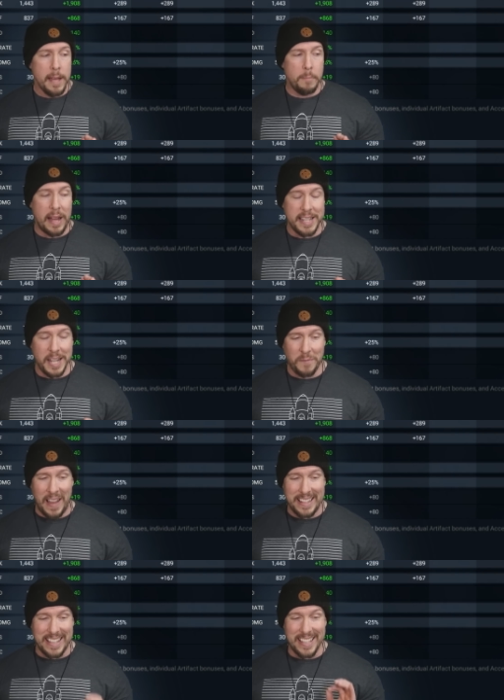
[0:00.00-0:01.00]
My
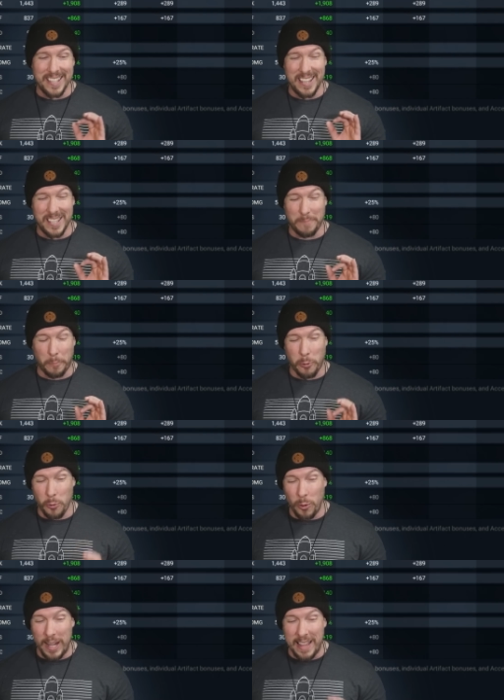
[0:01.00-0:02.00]
defense is
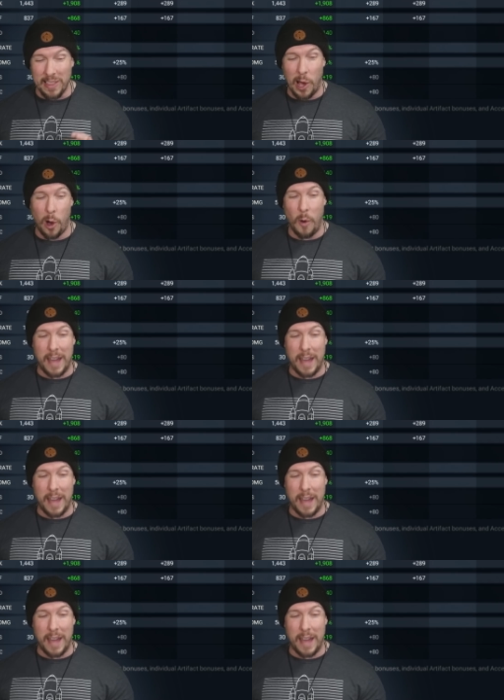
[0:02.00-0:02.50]
pretty low.